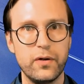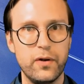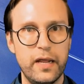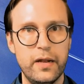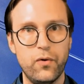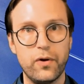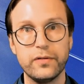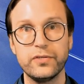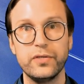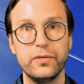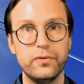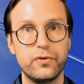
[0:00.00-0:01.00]
in order
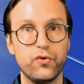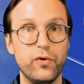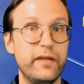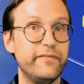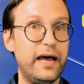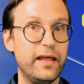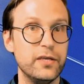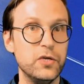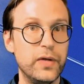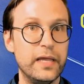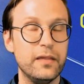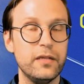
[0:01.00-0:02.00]
to create value
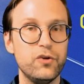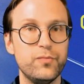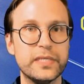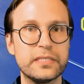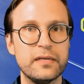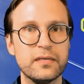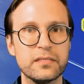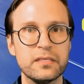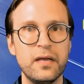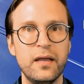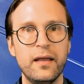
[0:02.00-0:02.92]
in the new business.